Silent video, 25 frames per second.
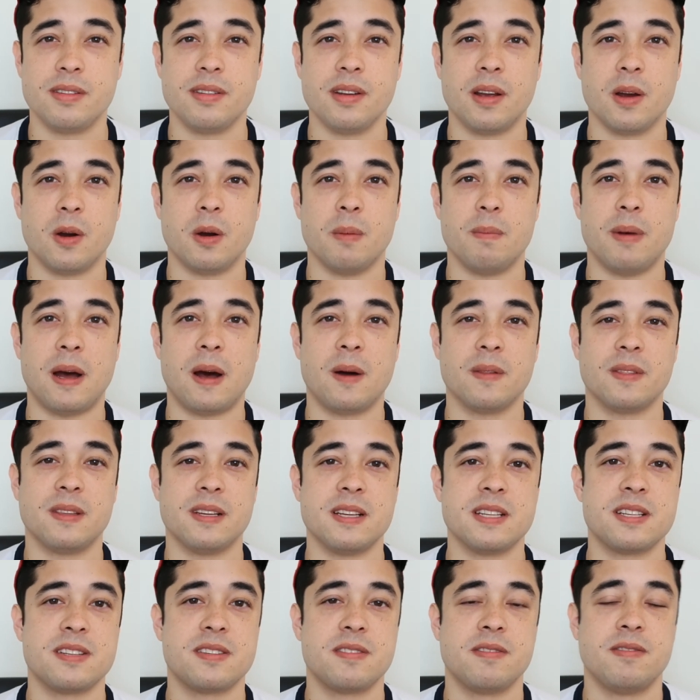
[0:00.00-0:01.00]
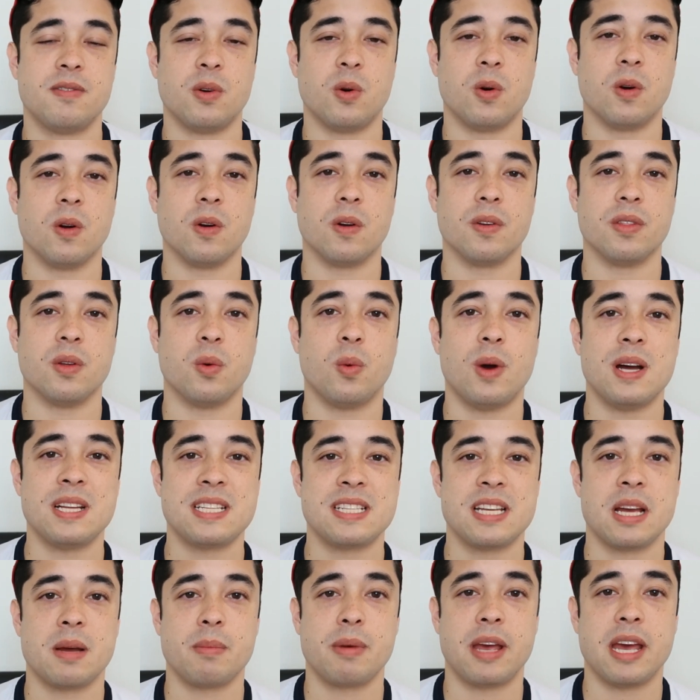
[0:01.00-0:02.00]
go about this for the
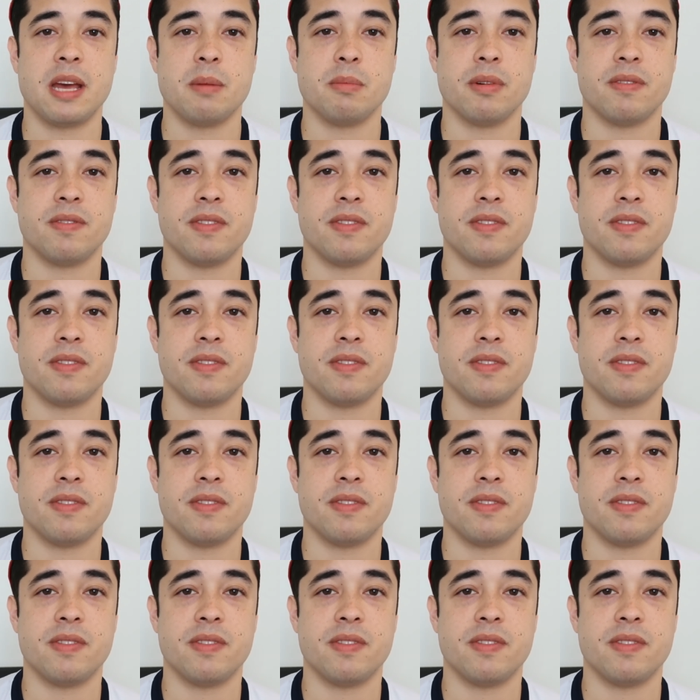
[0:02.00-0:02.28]
West Ham game,